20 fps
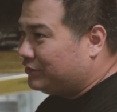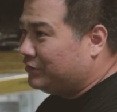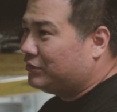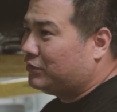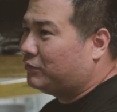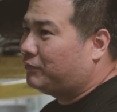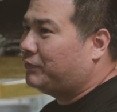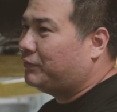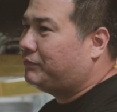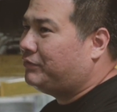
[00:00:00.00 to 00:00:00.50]
these
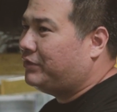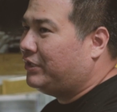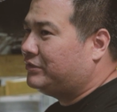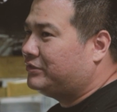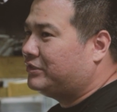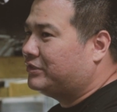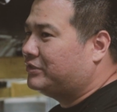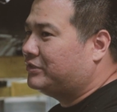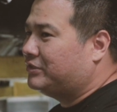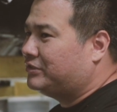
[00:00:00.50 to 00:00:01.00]
are
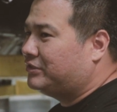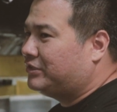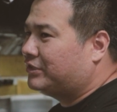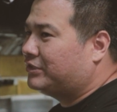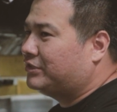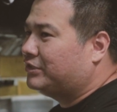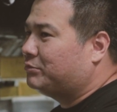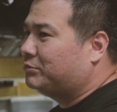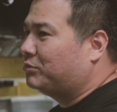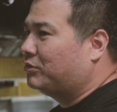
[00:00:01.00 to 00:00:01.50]

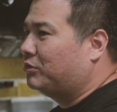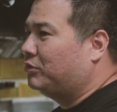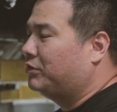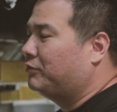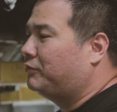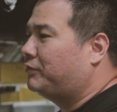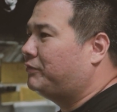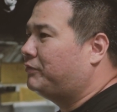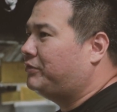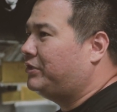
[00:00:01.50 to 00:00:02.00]
5866s, we're going
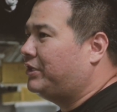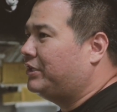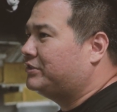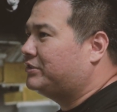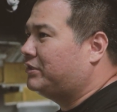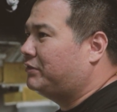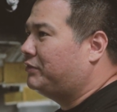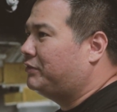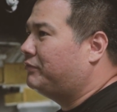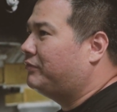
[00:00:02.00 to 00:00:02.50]
to
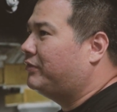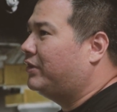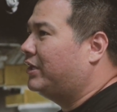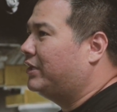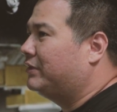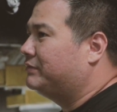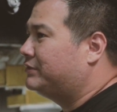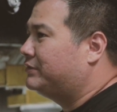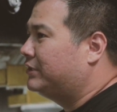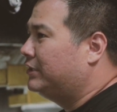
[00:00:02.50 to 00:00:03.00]

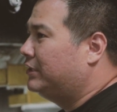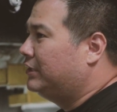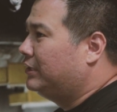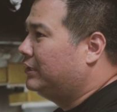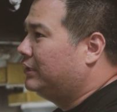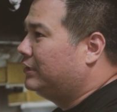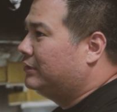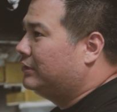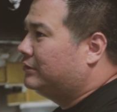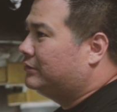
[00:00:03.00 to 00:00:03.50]
5875s.
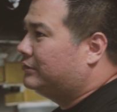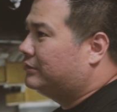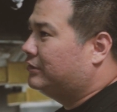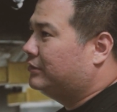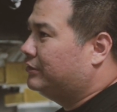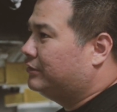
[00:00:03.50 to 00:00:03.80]
So